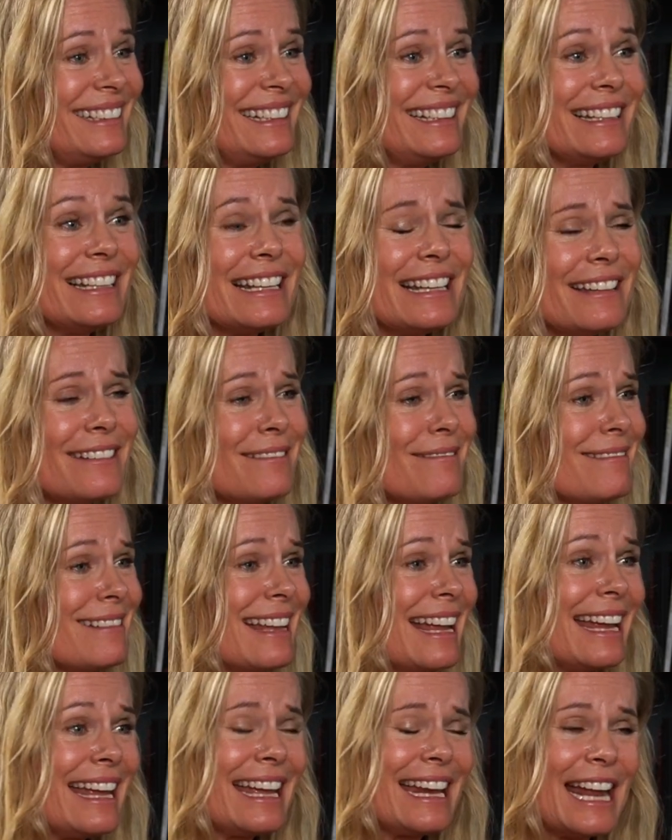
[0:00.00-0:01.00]
that
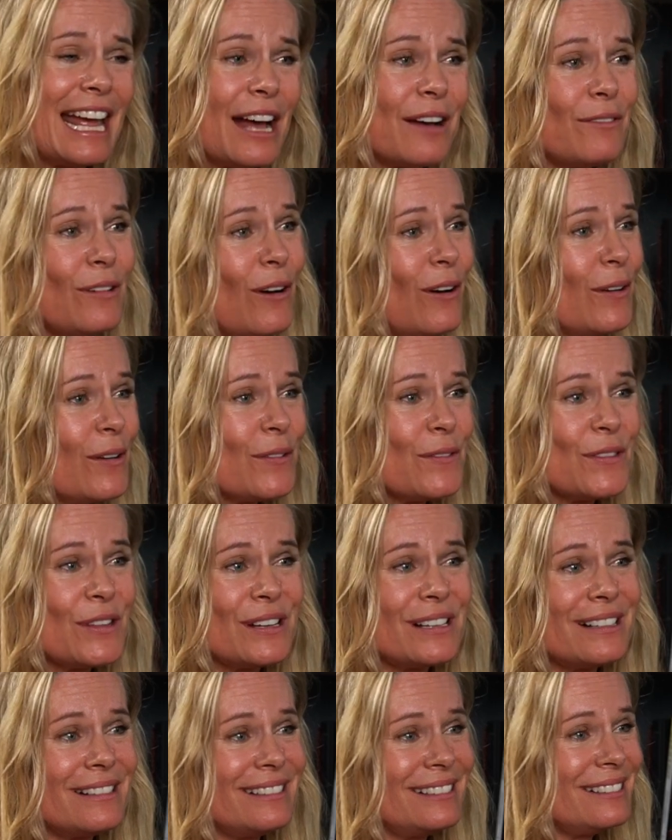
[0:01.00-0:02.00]
they can have all of
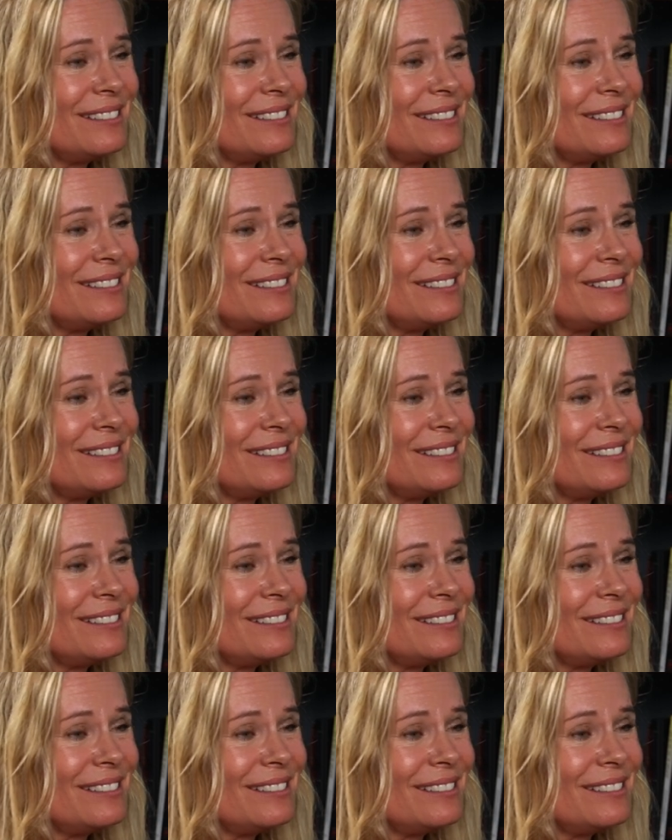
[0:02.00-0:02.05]
the